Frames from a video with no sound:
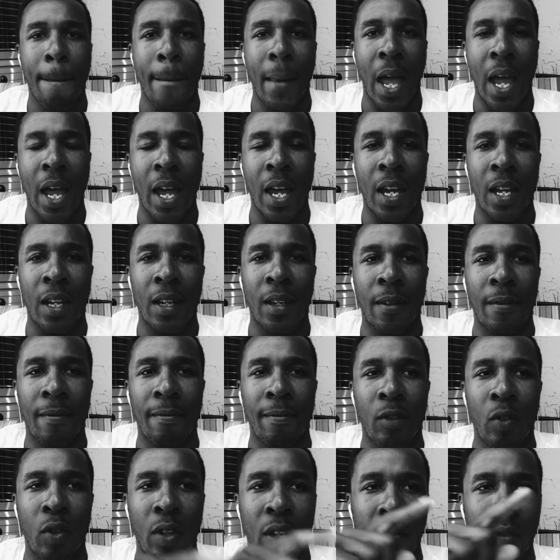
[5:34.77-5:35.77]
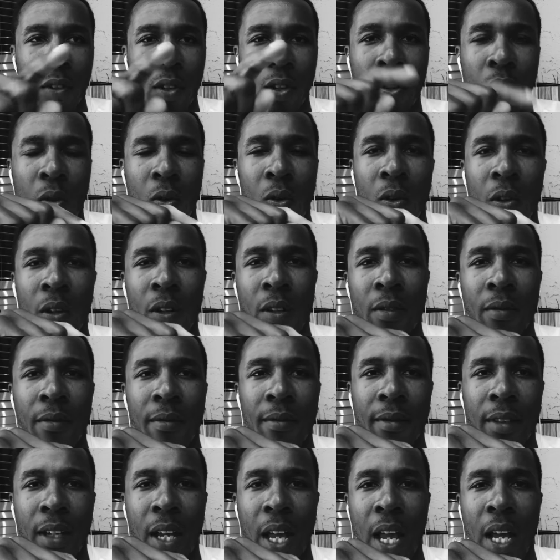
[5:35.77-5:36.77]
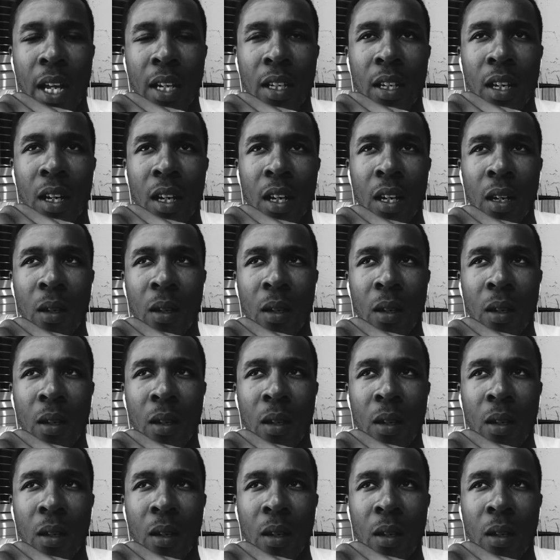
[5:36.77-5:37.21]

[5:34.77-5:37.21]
and you hit record, and